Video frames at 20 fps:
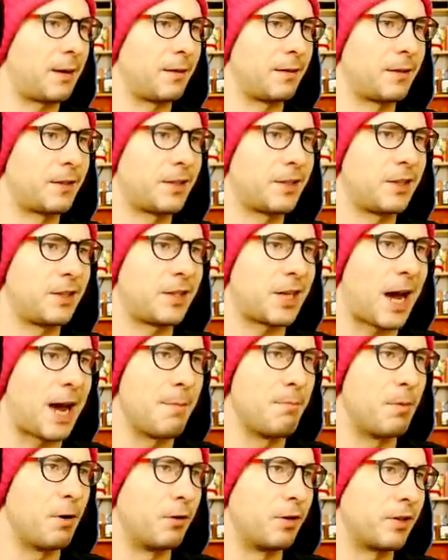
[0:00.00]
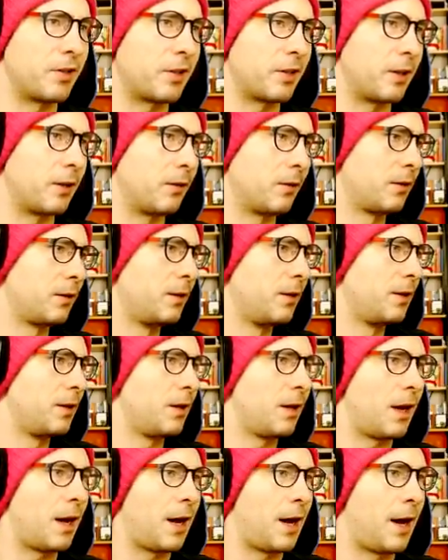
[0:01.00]
that time bonus, though.
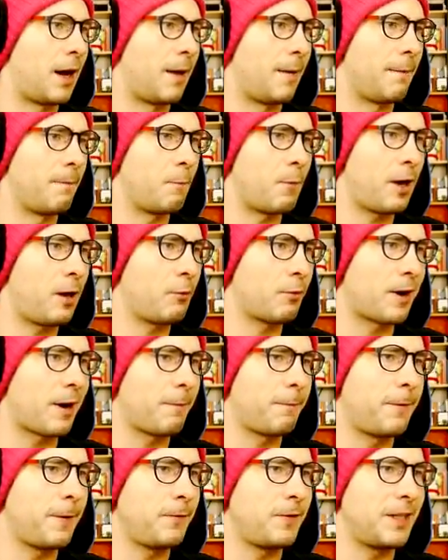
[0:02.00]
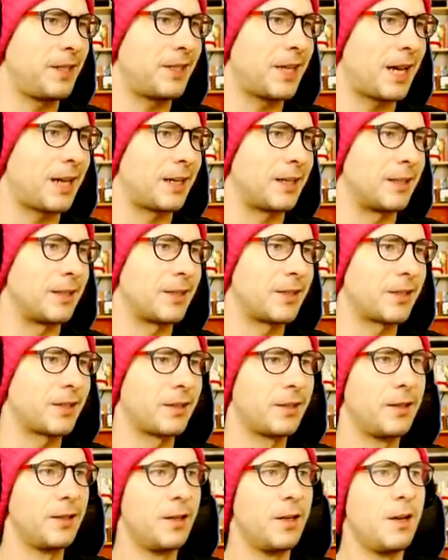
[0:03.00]
Um, well, we're at 50
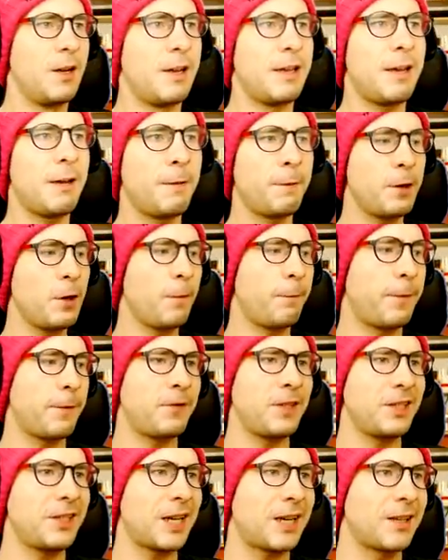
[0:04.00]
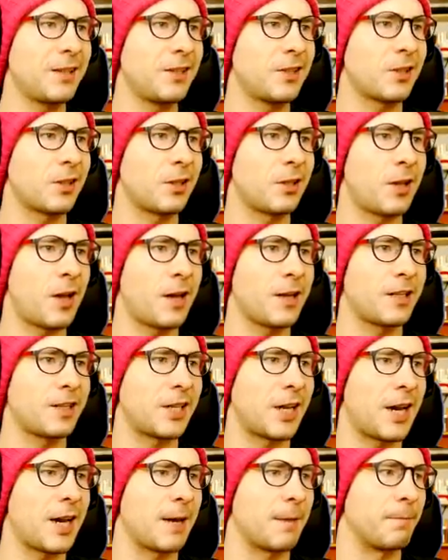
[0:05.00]
seconds. Yeah, you know, 50 seconds is a lot of
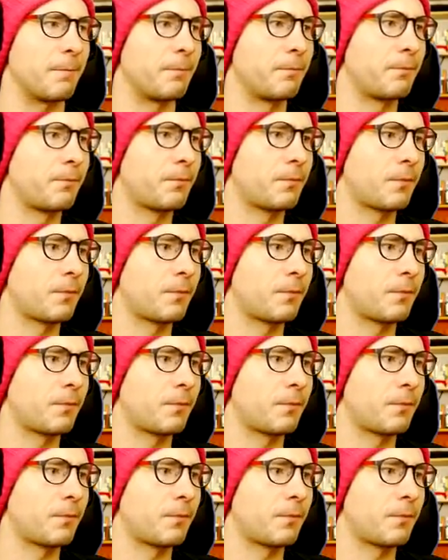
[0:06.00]
time.